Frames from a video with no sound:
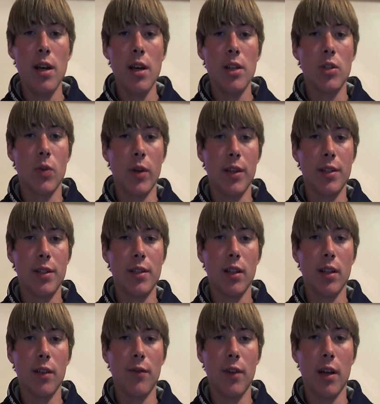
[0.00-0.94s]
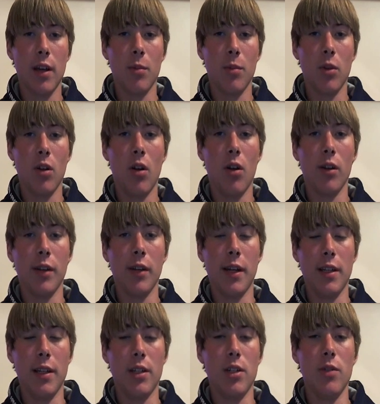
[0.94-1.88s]
so it is still available. All
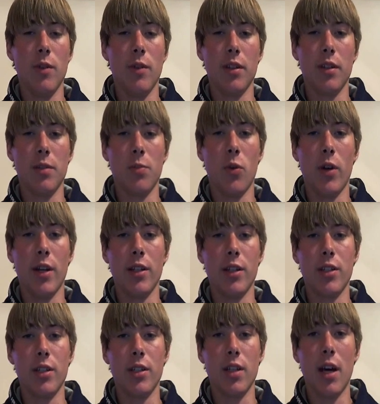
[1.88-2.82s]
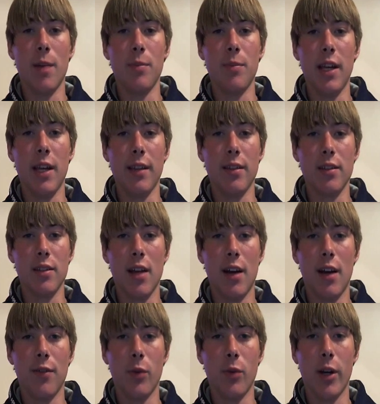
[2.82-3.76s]
they need to do at this point is just update the
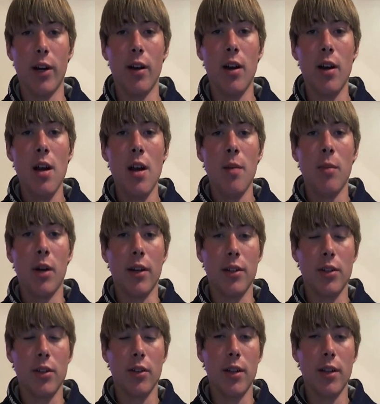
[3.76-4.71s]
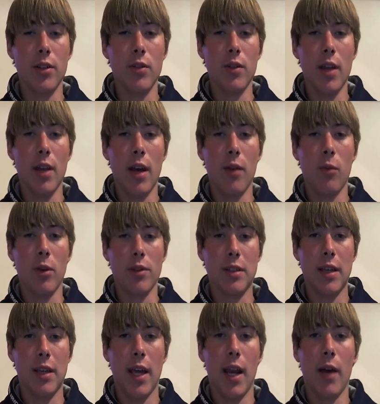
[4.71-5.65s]
software. But until they do that,
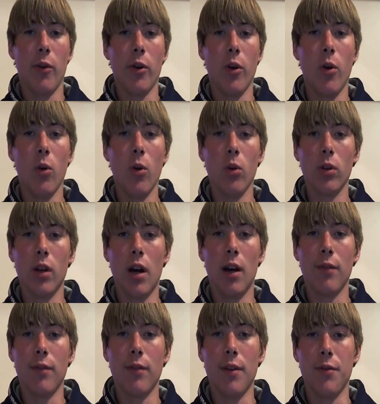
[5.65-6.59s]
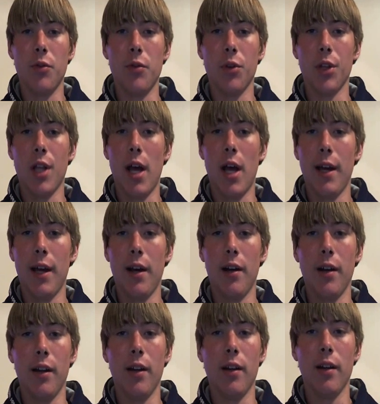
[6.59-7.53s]
once again, I would hold off if you rely
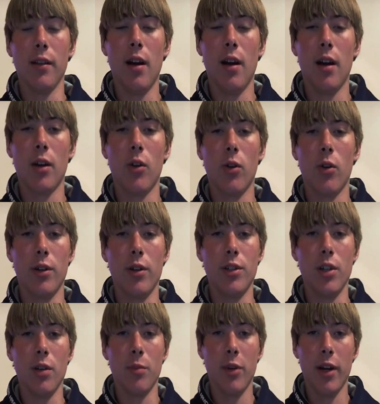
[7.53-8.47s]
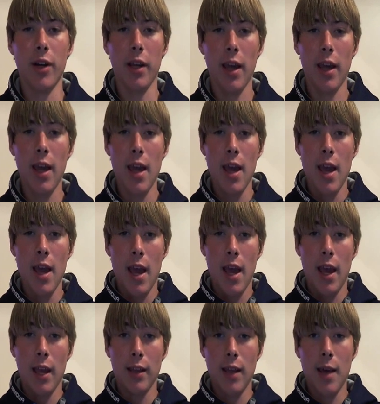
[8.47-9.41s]
on an unlock or a jailbreak.
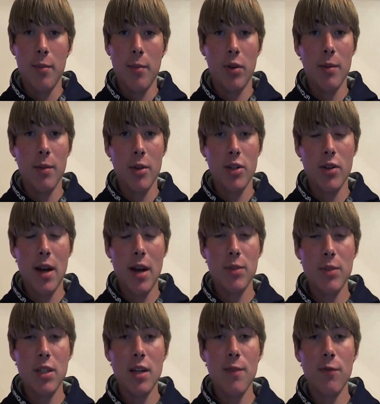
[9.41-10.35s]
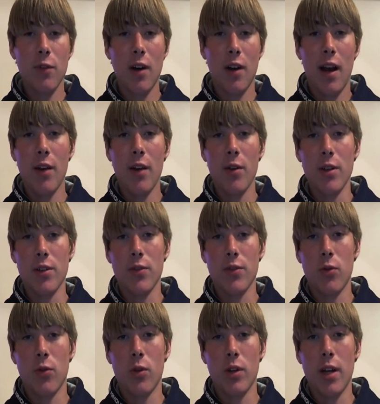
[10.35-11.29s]
And that pretty much wraps it up for
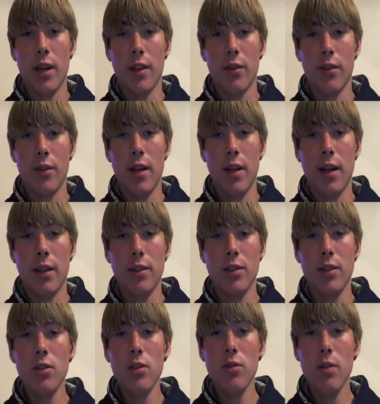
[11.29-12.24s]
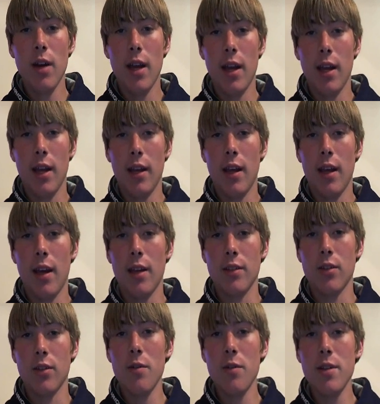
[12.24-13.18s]
iOS 4.3.2, and
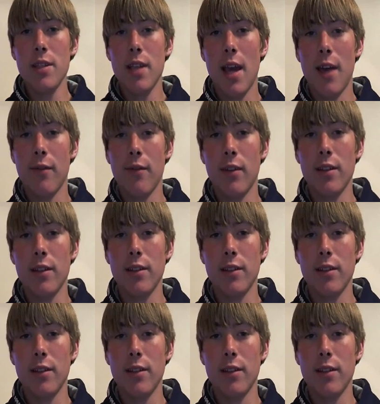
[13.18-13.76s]
as always, have a nice